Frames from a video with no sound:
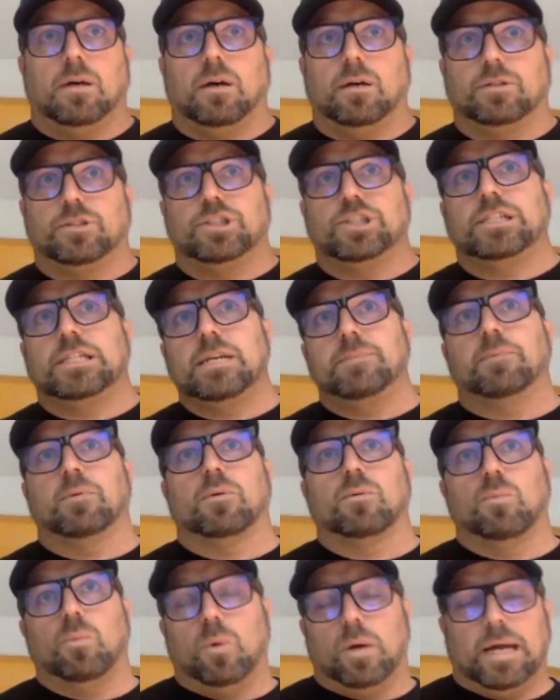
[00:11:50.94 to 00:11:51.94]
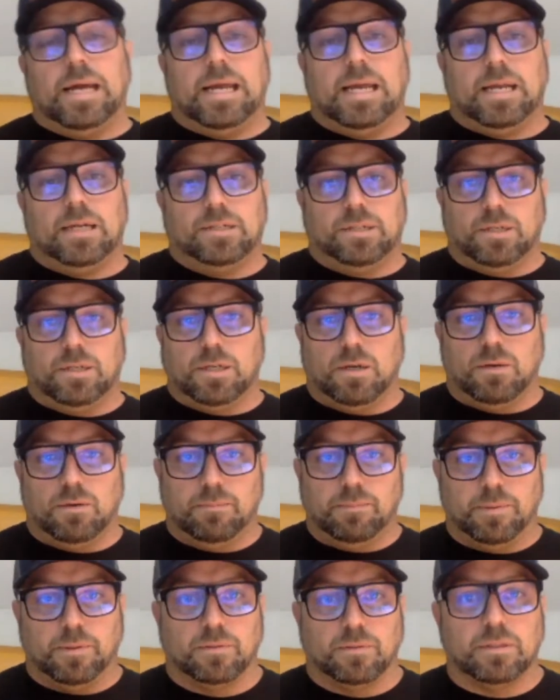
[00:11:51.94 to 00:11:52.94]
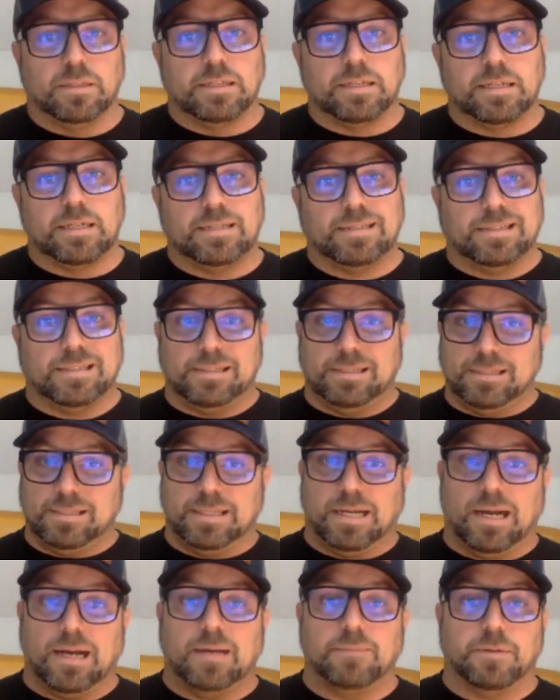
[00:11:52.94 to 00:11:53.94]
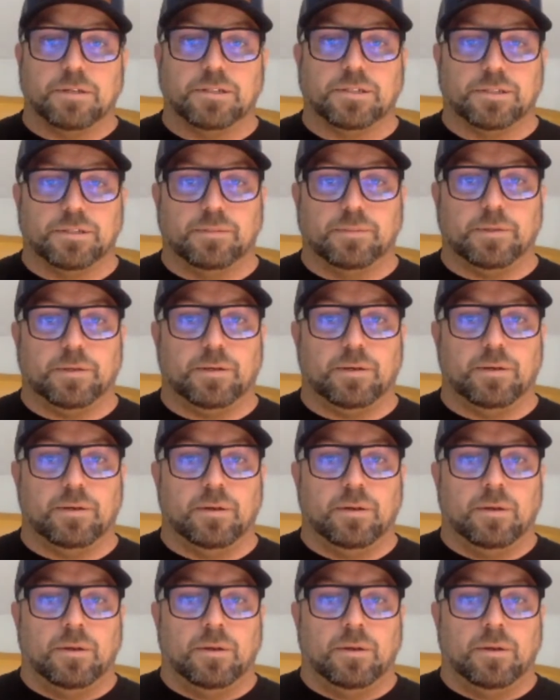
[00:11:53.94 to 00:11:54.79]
cheaper way to go and build leads. It is time consuming,